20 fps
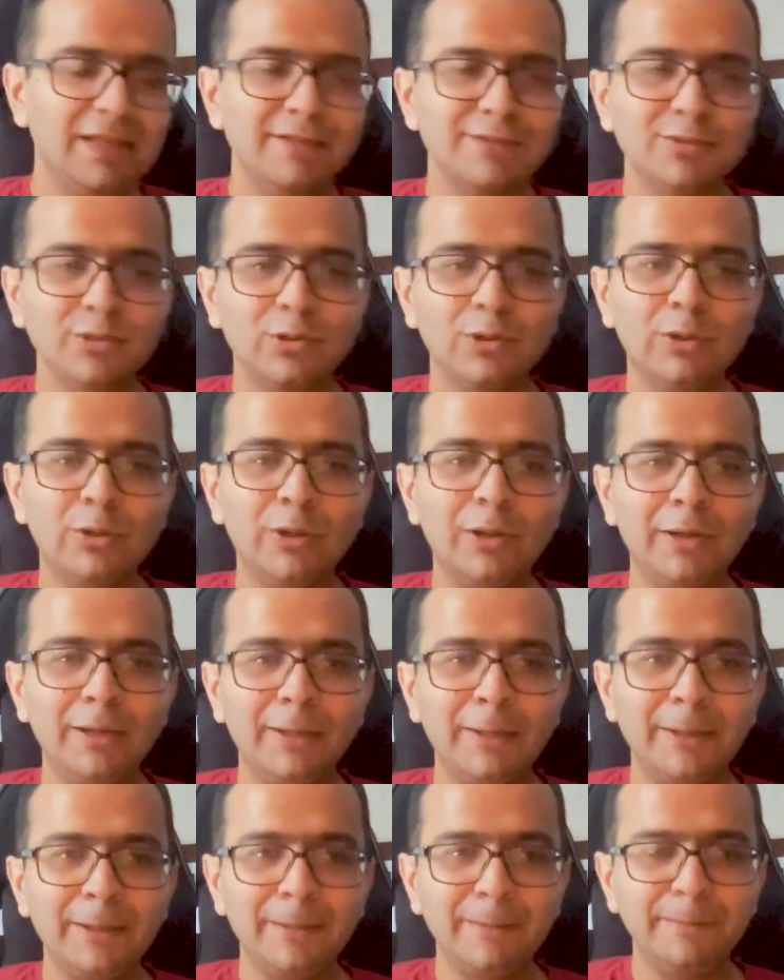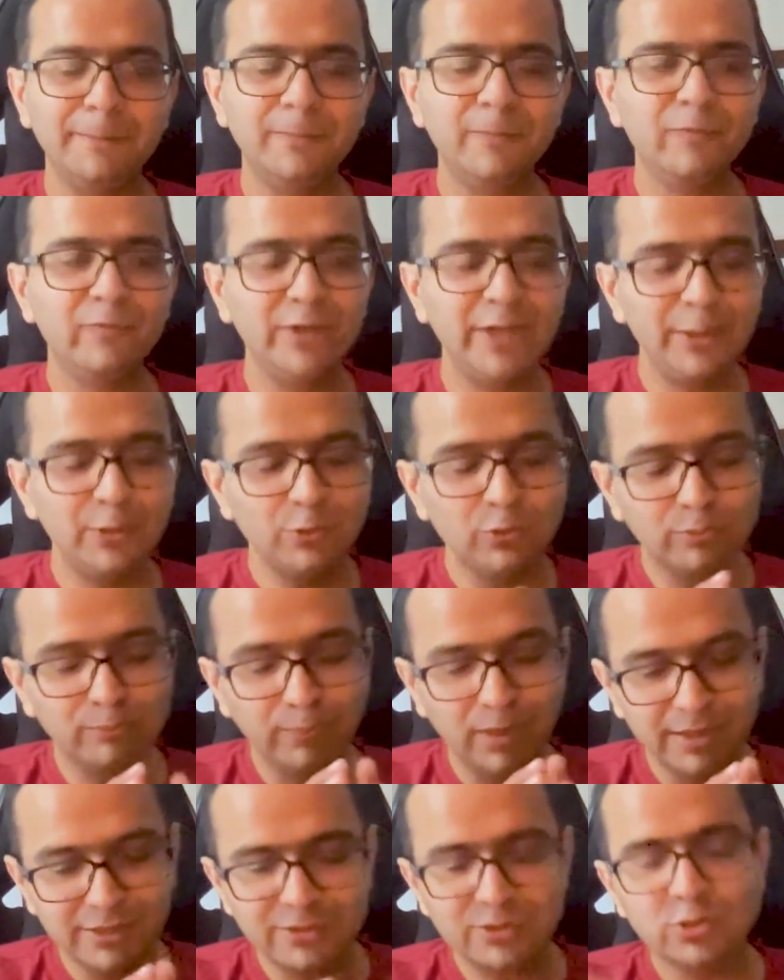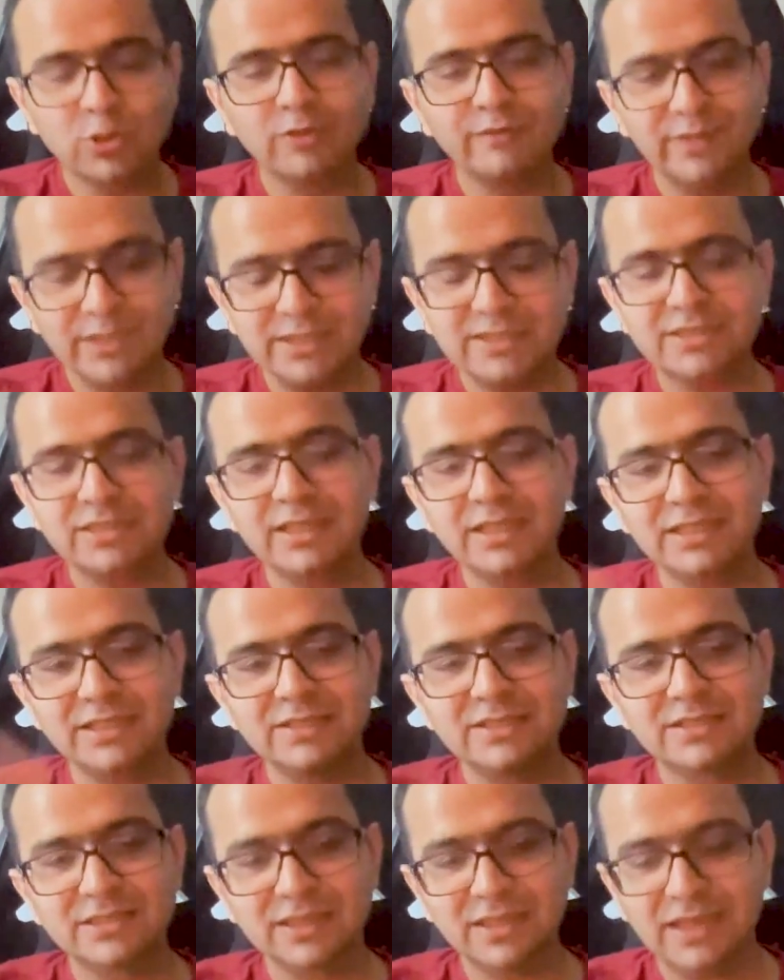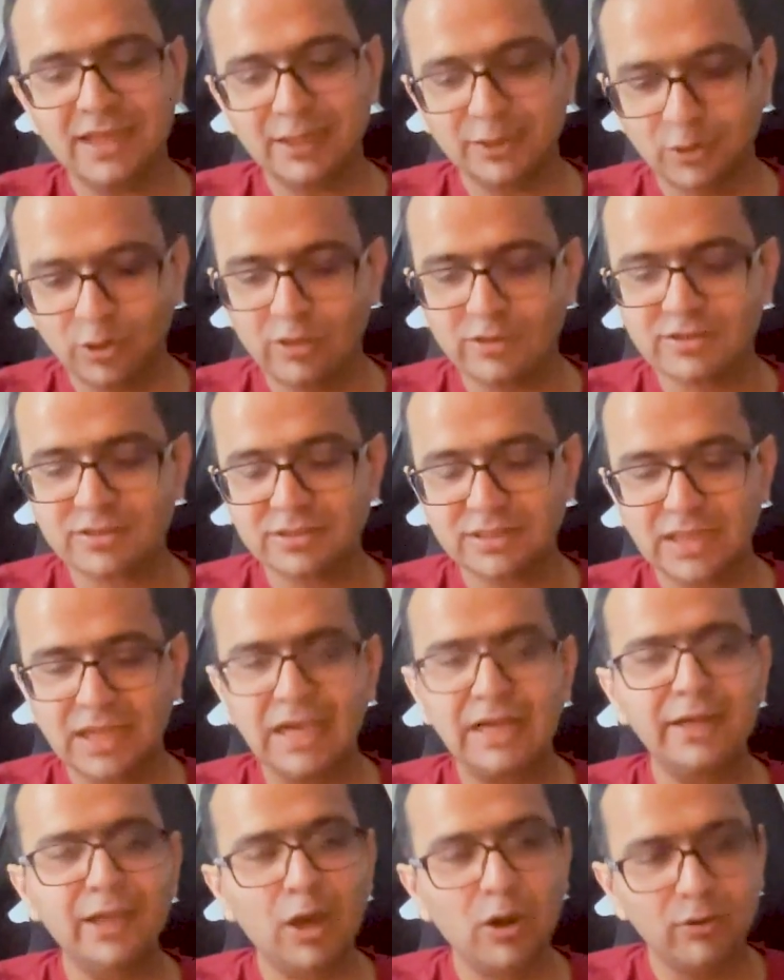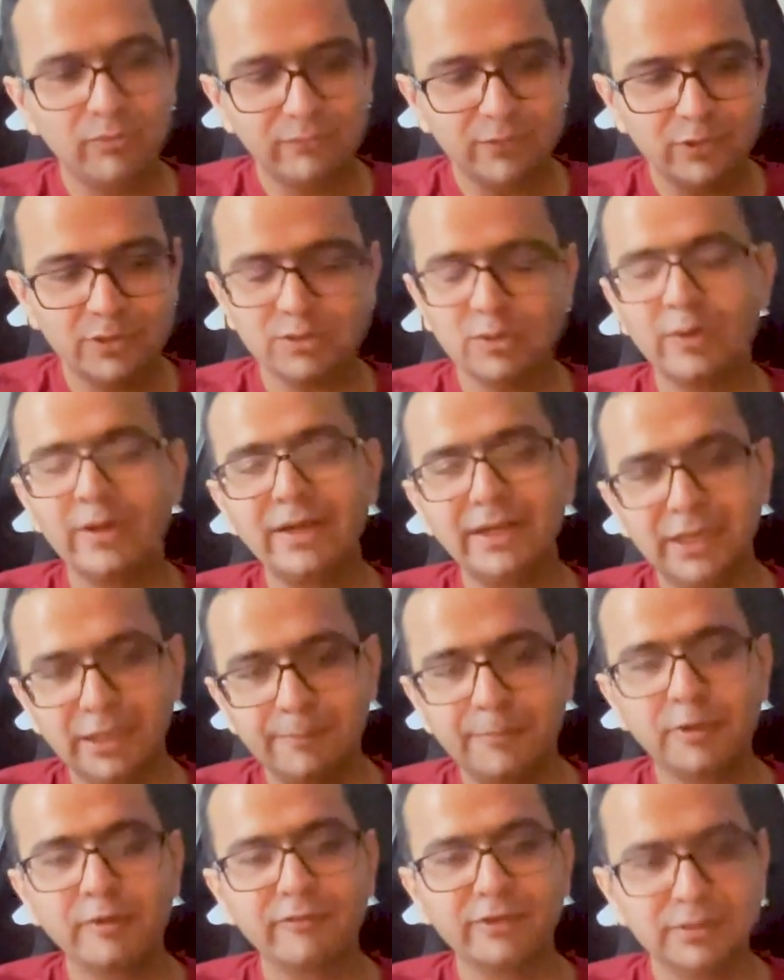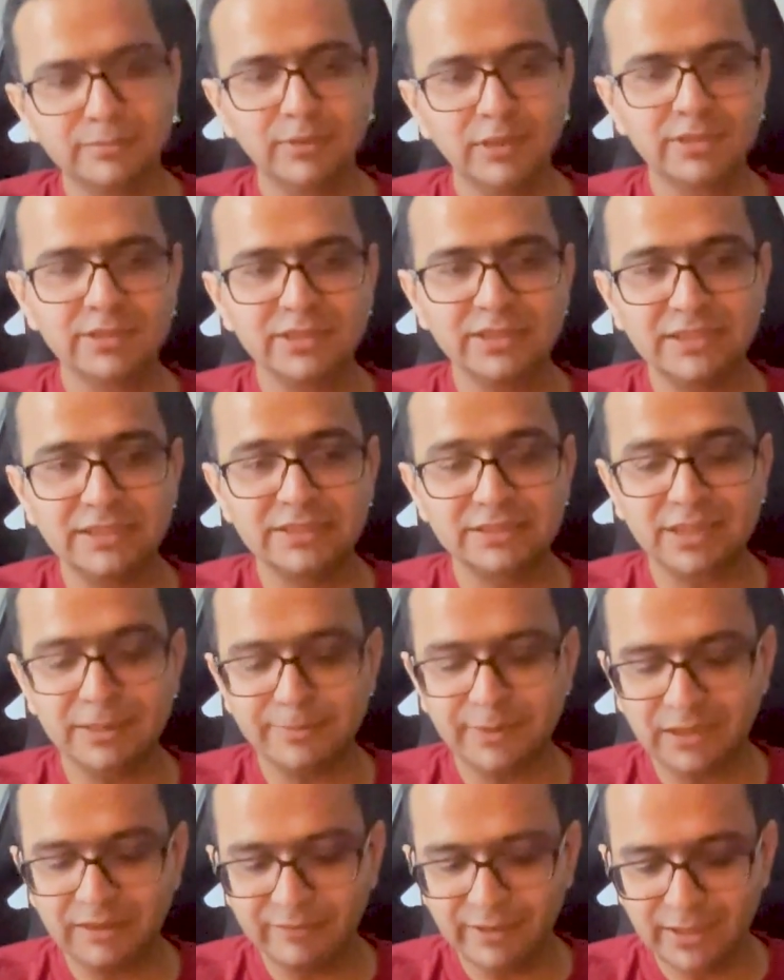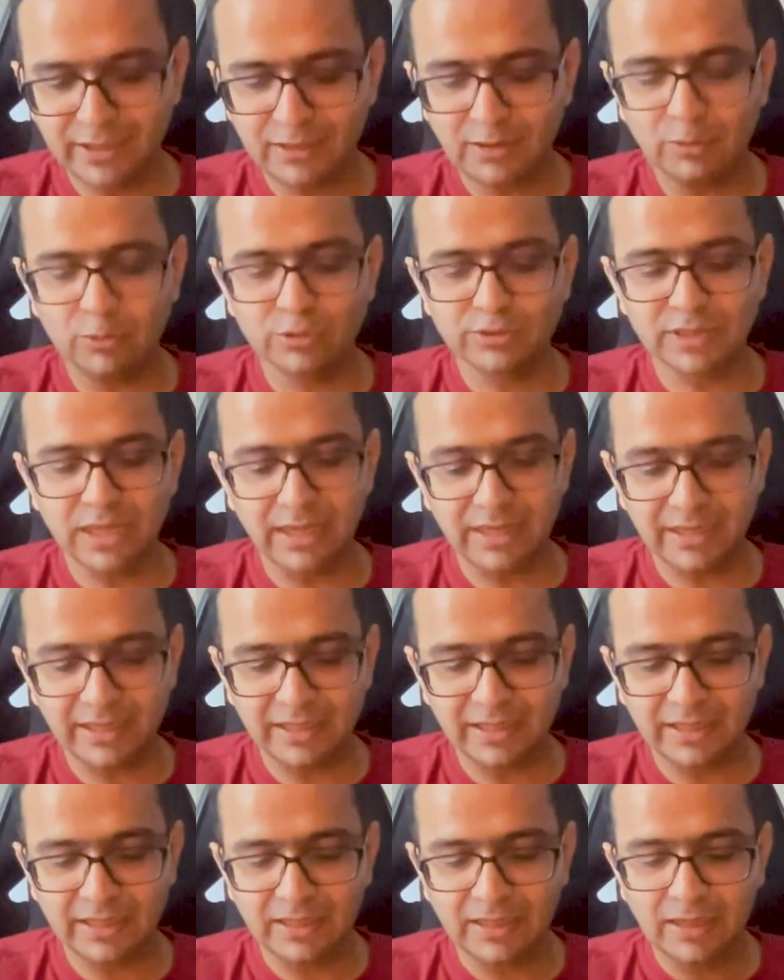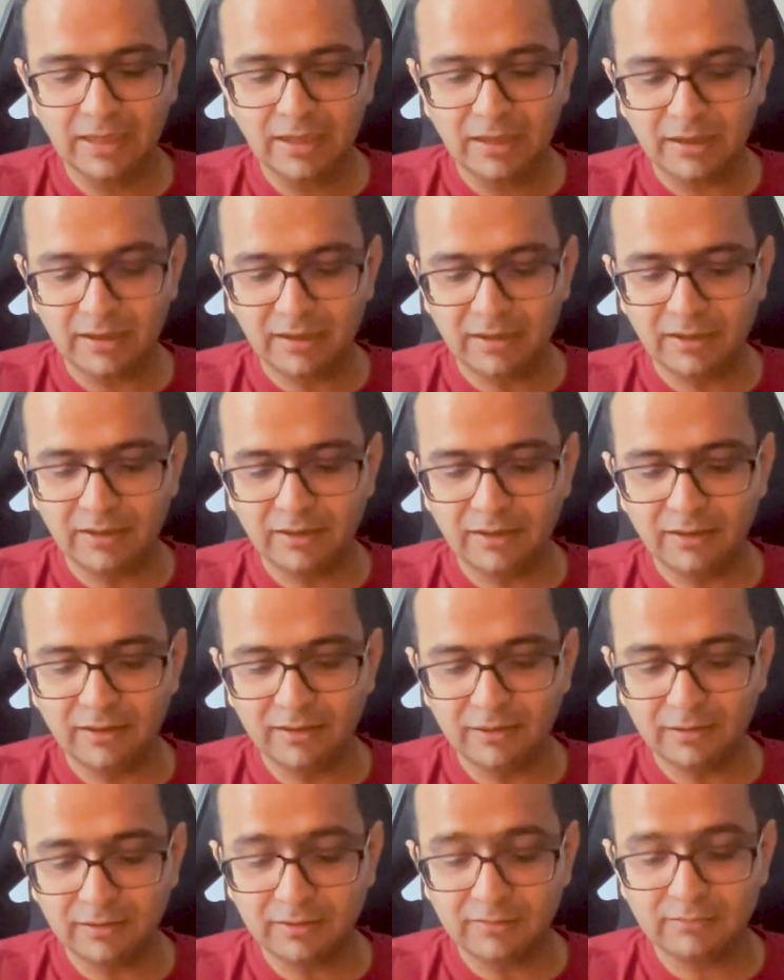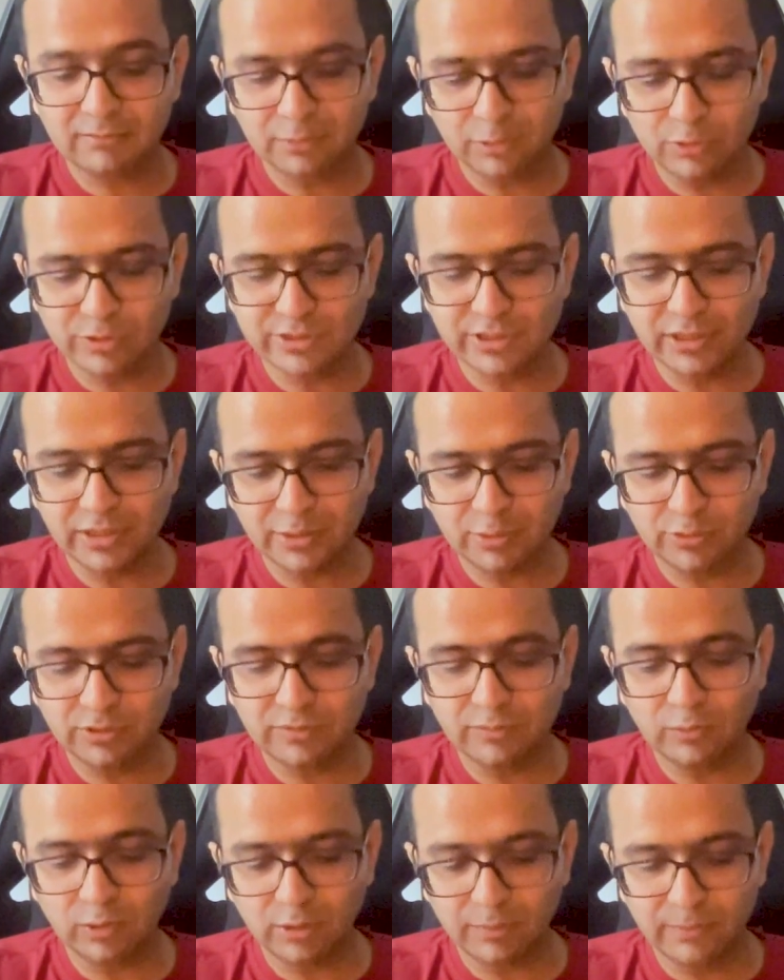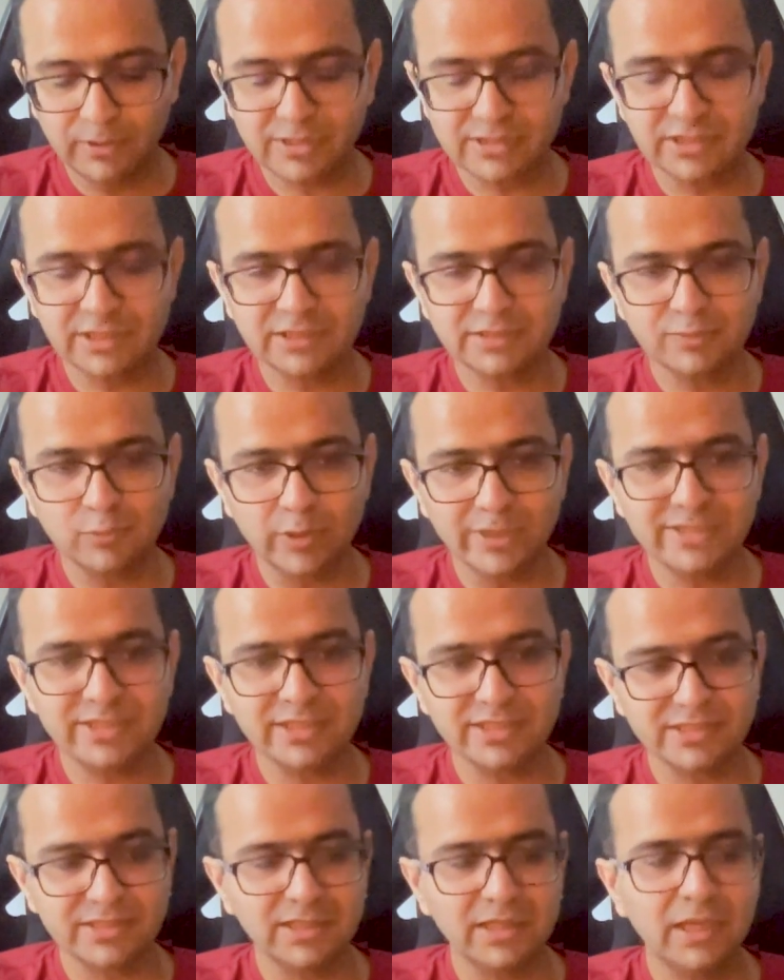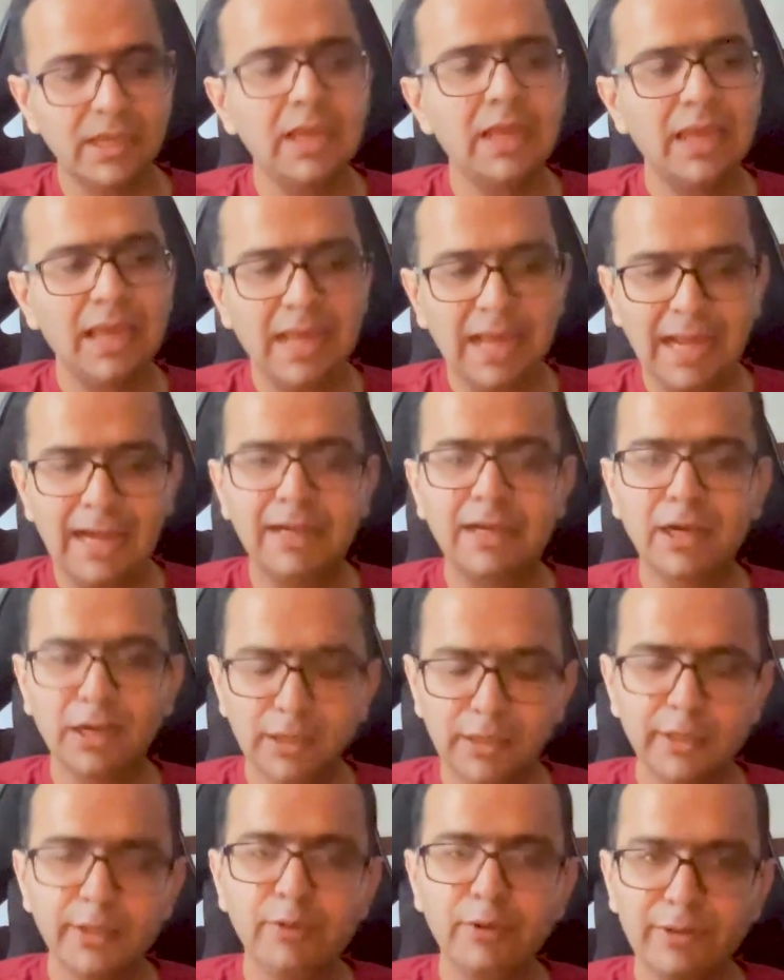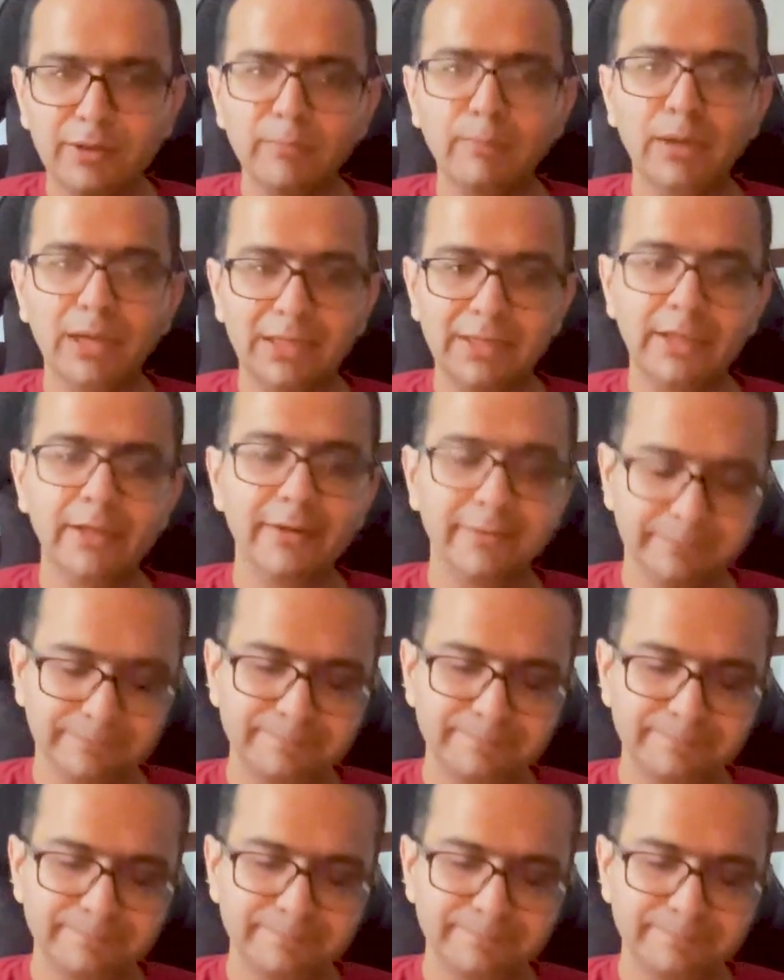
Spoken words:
So we do bunch of these things across, and now of course going deeper with merchants, keeping a very close eye, close ear to the what merchants' voices, and continuing to build there.